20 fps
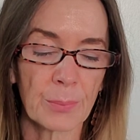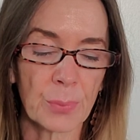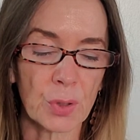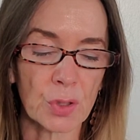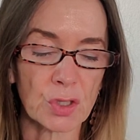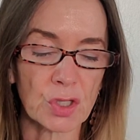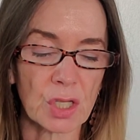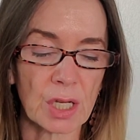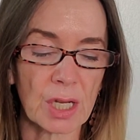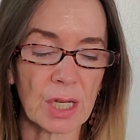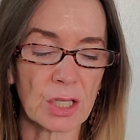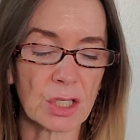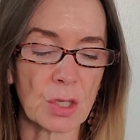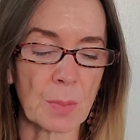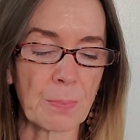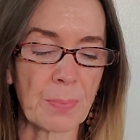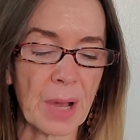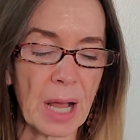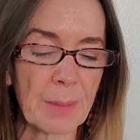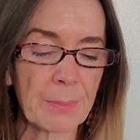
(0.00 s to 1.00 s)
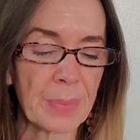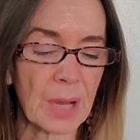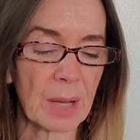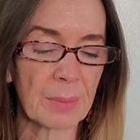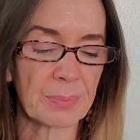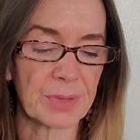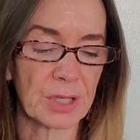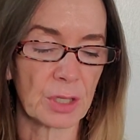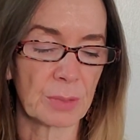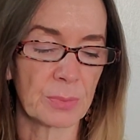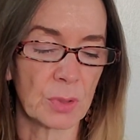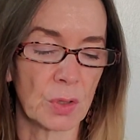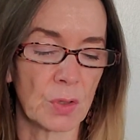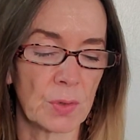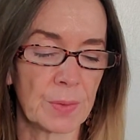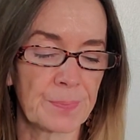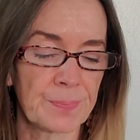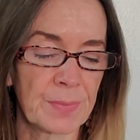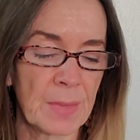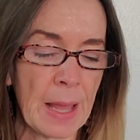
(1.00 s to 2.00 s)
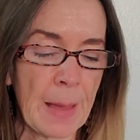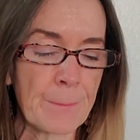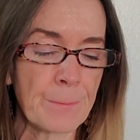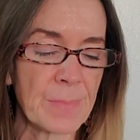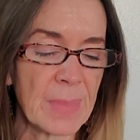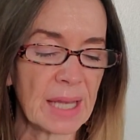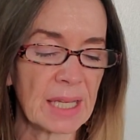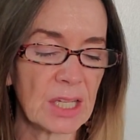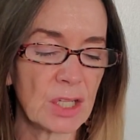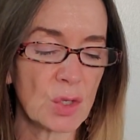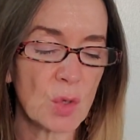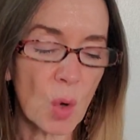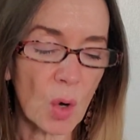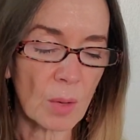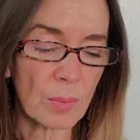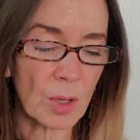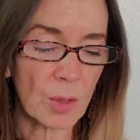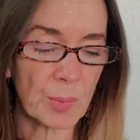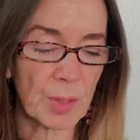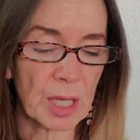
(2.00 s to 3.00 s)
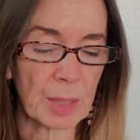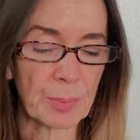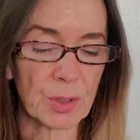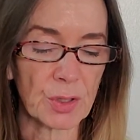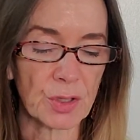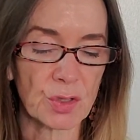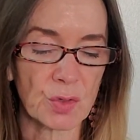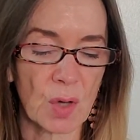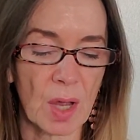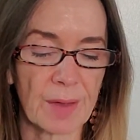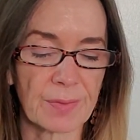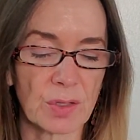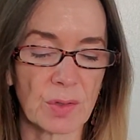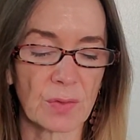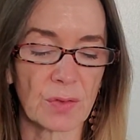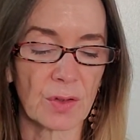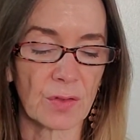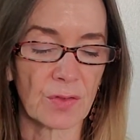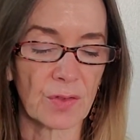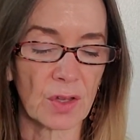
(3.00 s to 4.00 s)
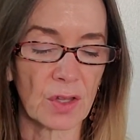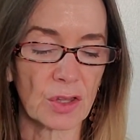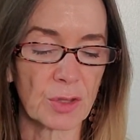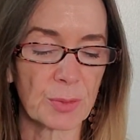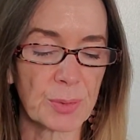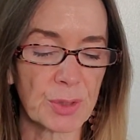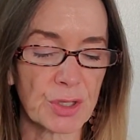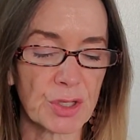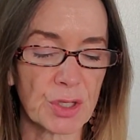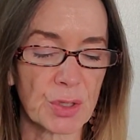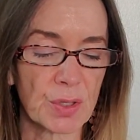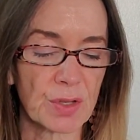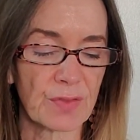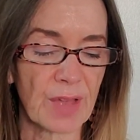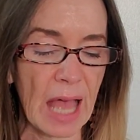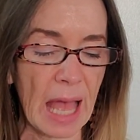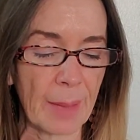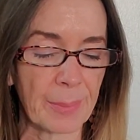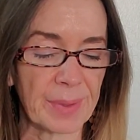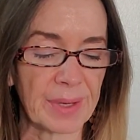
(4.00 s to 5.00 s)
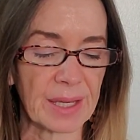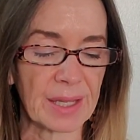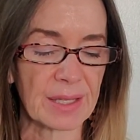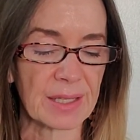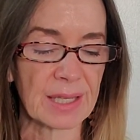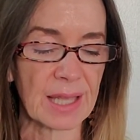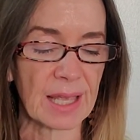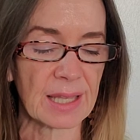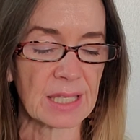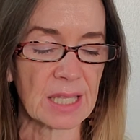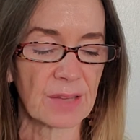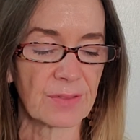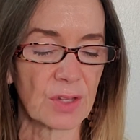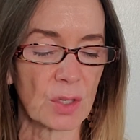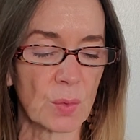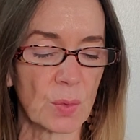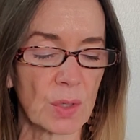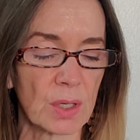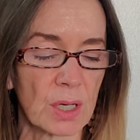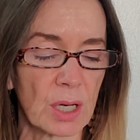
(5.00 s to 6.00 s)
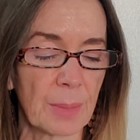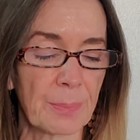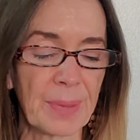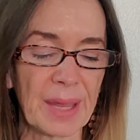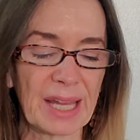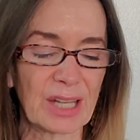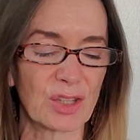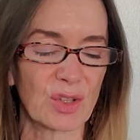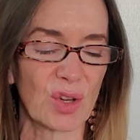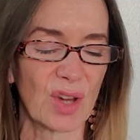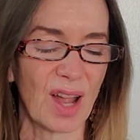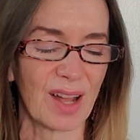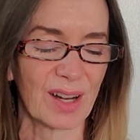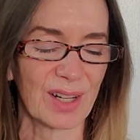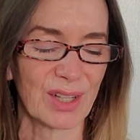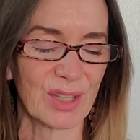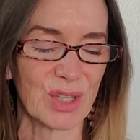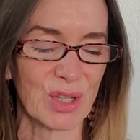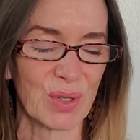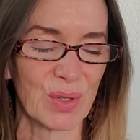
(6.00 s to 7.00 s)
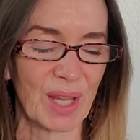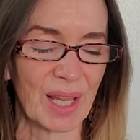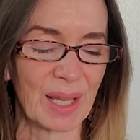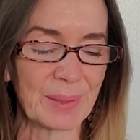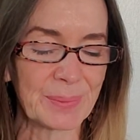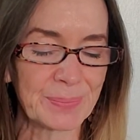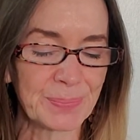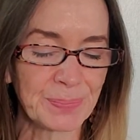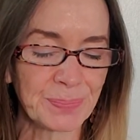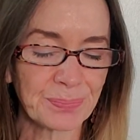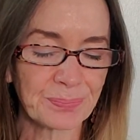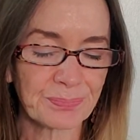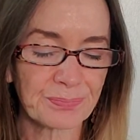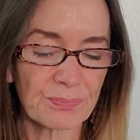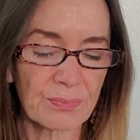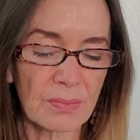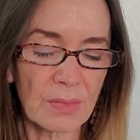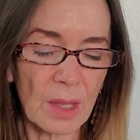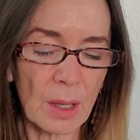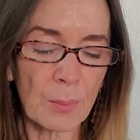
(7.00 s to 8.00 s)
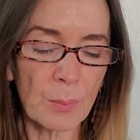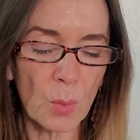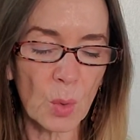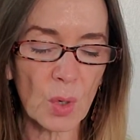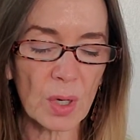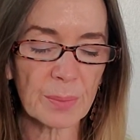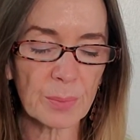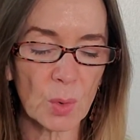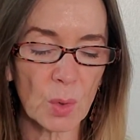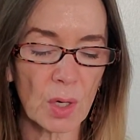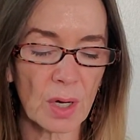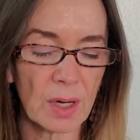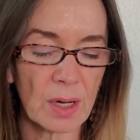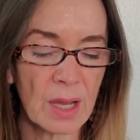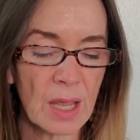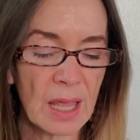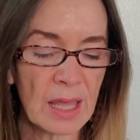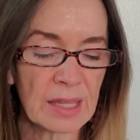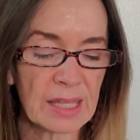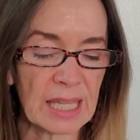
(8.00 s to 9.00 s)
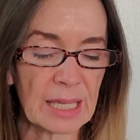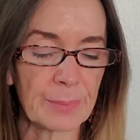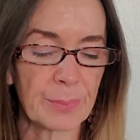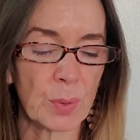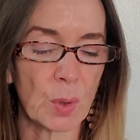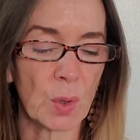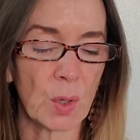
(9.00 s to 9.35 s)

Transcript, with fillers: pushing to pump up their mood. Many normal people strive to fulfill the pursuit of happiness as if it were a patriotic duty. More and more, they